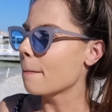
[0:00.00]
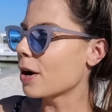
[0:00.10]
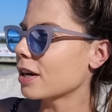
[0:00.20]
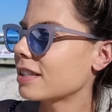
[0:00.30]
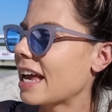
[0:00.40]

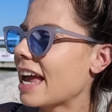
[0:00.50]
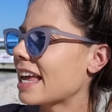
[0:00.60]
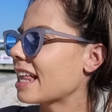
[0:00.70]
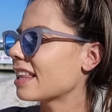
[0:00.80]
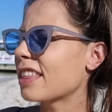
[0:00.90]
Birthday,
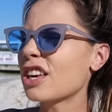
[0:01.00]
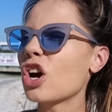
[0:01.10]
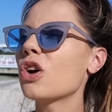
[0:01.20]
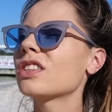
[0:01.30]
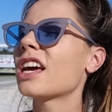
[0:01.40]
anything
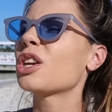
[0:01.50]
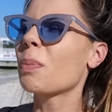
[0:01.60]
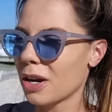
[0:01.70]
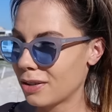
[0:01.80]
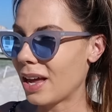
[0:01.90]
goes on your
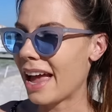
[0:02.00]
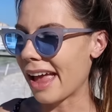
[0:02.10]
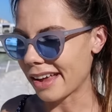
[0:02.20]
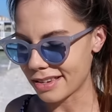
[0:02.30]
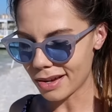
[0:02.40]
birthday.